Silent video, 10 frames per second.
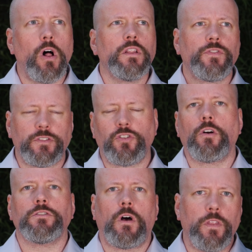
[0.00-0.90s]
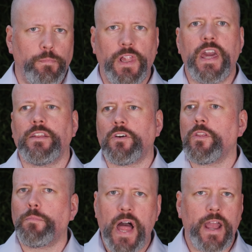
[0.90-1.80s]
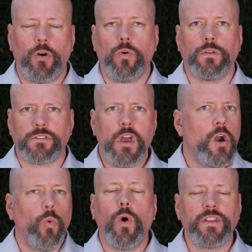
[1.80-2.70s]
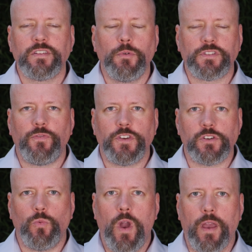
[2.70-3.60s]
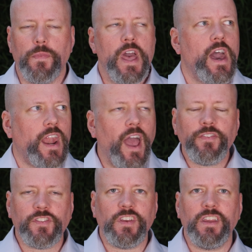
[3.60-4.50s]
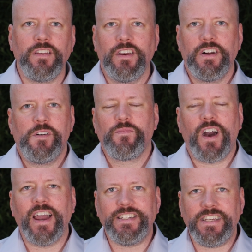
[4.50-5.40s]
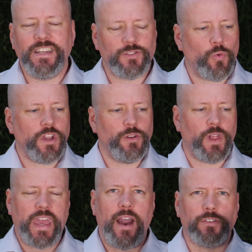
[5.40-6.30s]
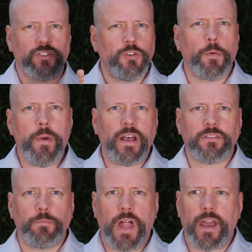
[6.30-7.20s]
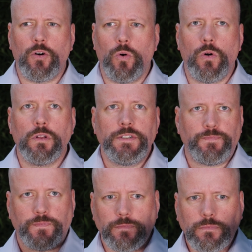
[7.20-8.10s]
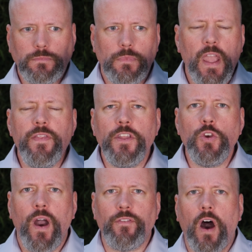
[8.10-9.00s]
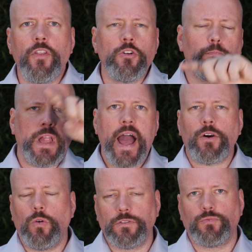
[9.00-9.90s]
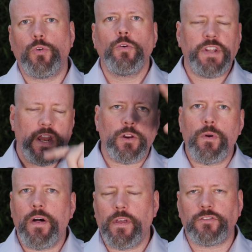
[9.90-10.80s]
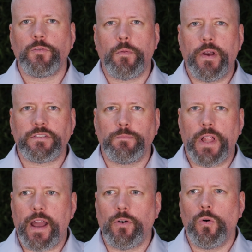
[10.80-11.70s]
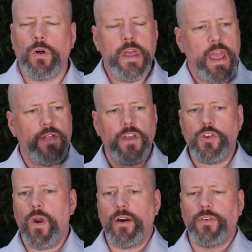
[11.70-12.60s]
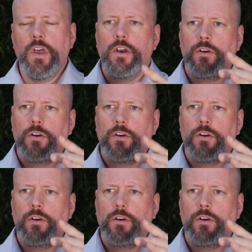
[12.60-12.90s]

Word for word: all of the stars, all the planets, all the black holes. What is the most efficient way? And I've seen ideas where you like have a supermassive black hole and then you have other black holes rotating around that supermassive black hole, and then you have